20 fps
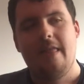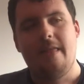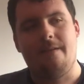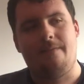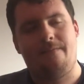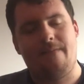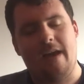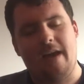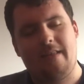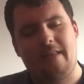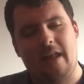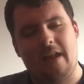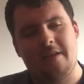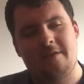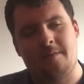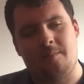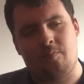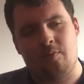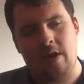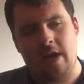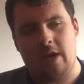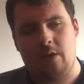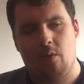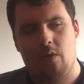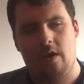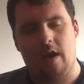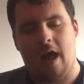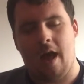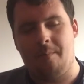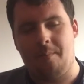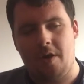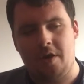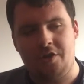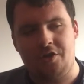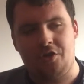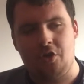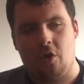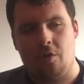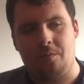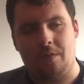The fact that it's a prequel about
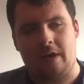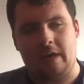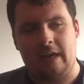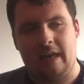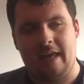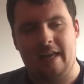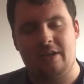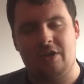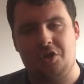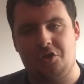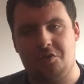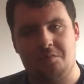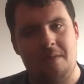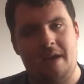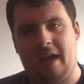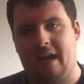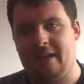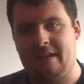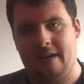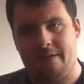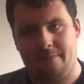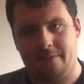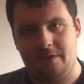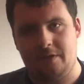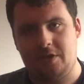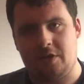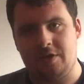John McClane doesn't make a difference,